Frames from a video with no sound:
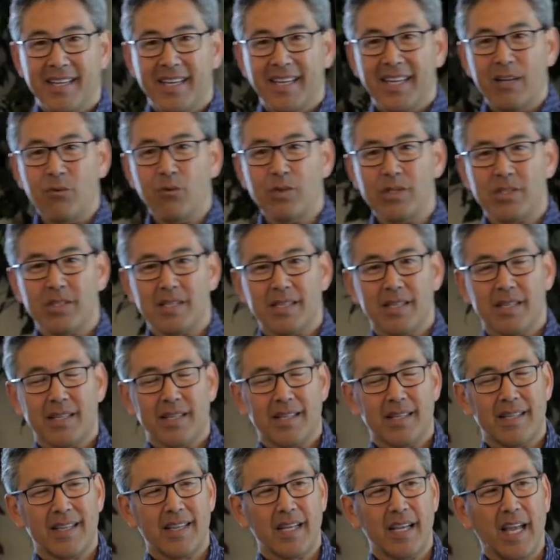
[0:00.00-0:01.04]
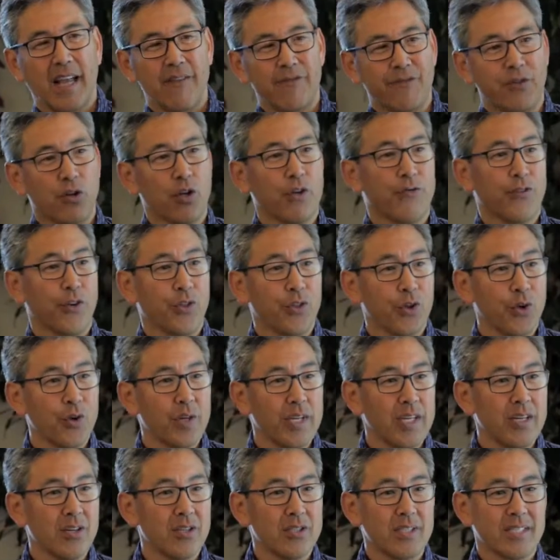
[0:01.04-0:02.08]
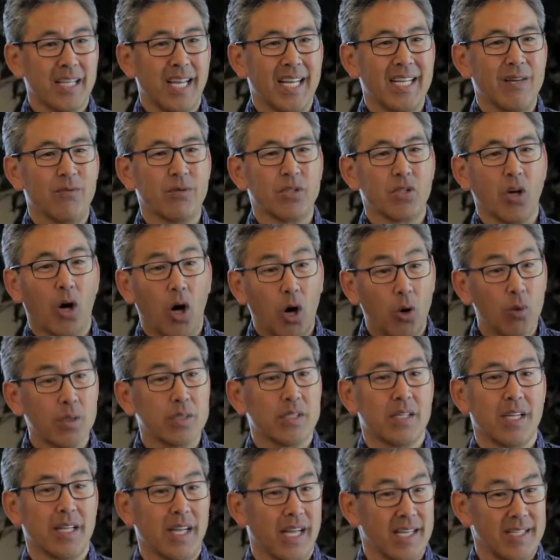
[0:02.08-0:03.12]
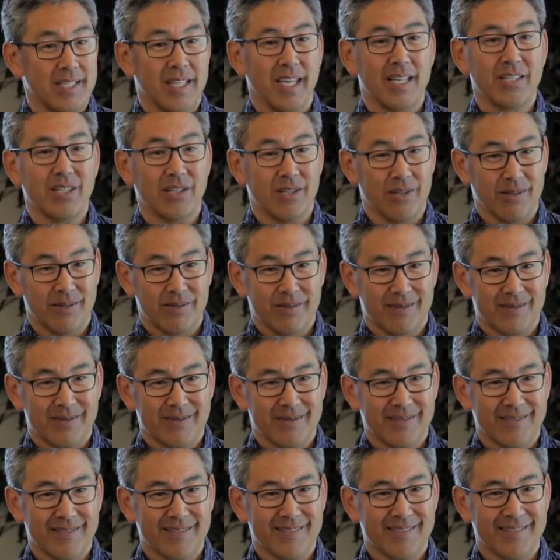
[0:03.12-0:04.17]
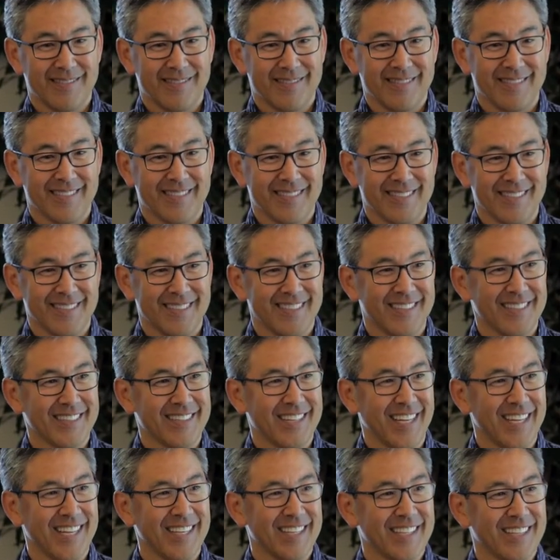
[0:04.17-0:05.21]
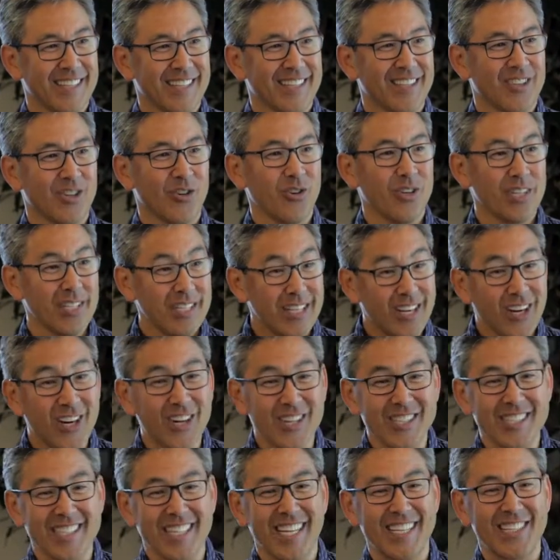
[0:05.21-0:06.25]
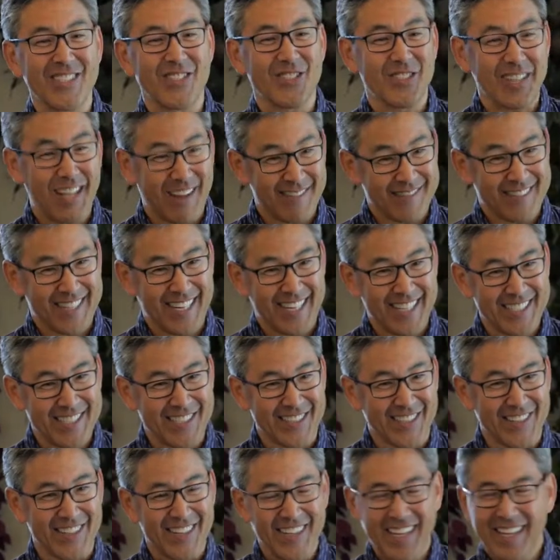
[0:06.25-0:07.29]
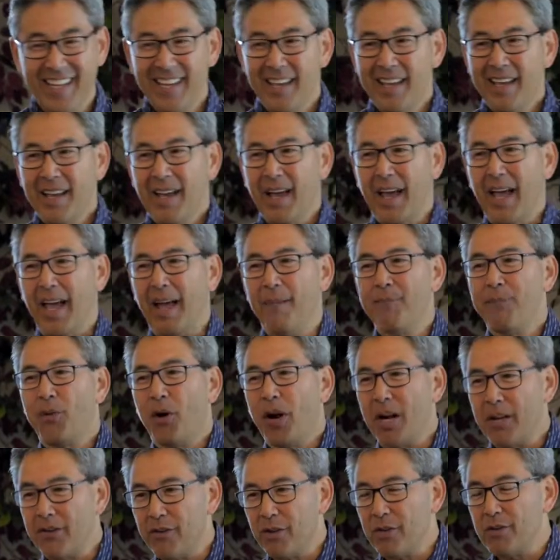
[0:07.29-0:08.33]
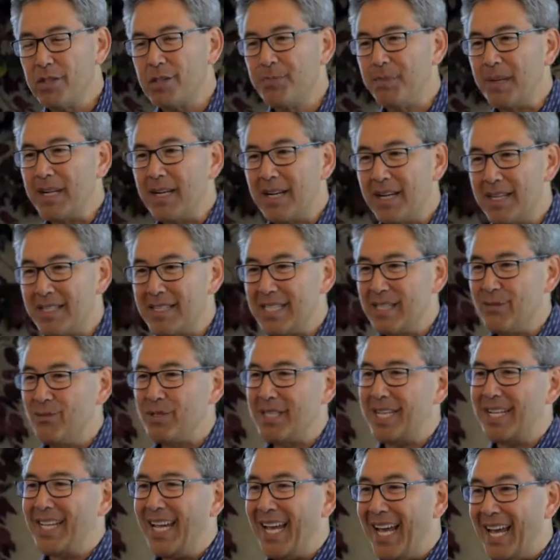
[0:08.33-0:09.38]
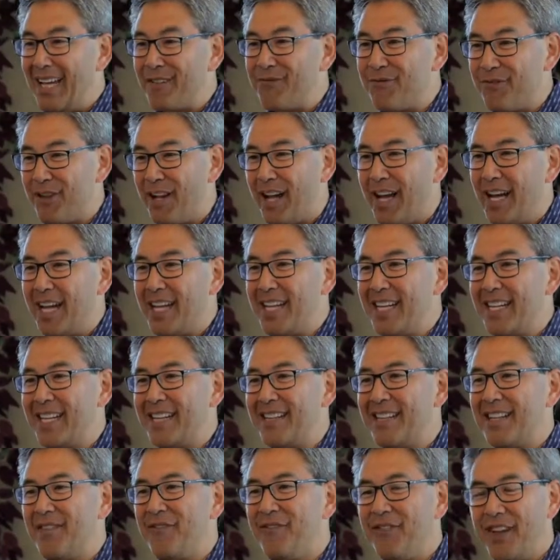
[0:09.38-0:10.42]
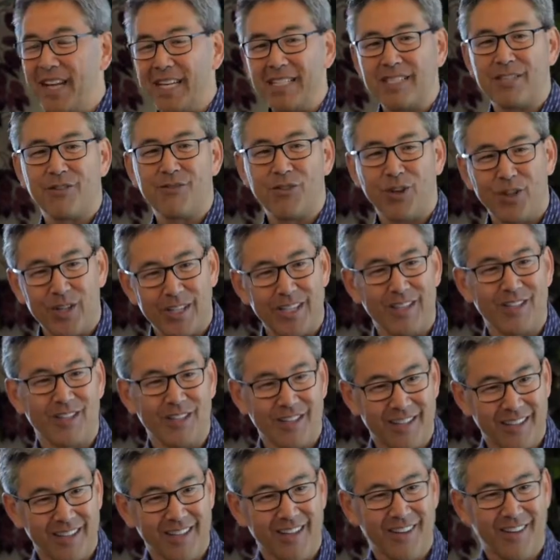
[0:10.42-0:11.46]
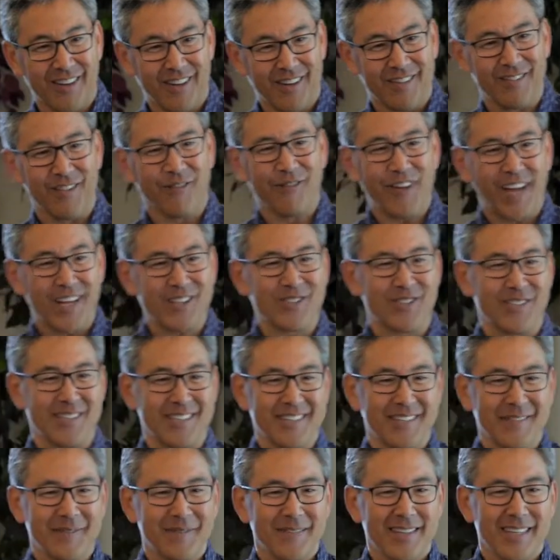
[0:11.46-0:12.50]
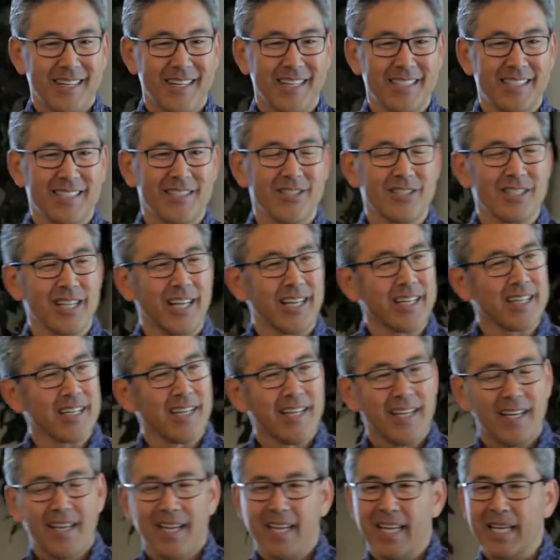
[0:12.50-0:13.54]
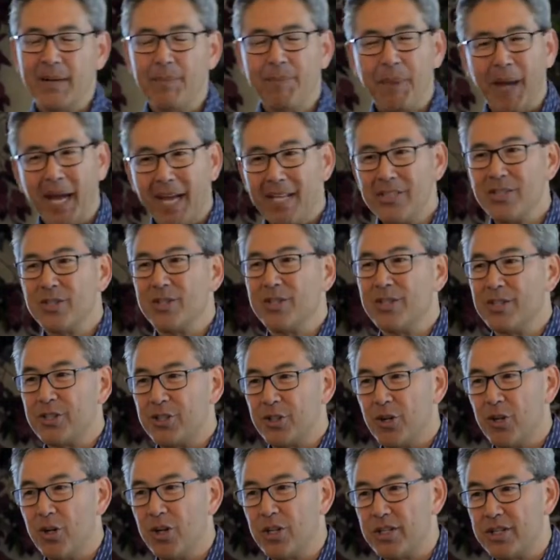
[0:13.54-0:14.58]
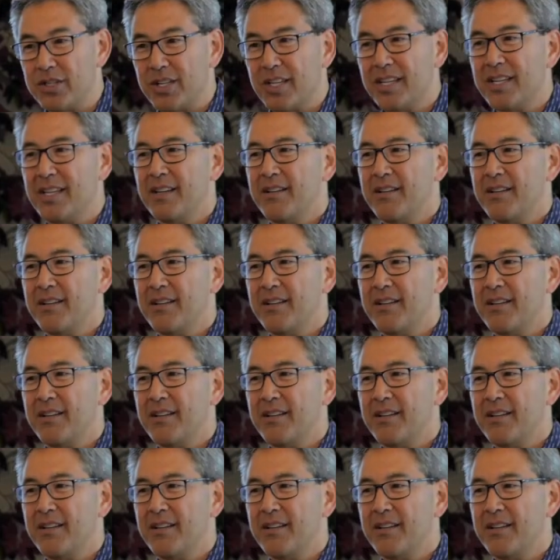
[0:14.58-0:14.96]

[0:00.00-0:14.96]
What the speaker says: he was at Fuller for 30 years, and he was always denied tenure. Okay, 30 years and you don't have tenure. And part of it was because he was a gadfly in the face of all the other the faculty, because he pastored a church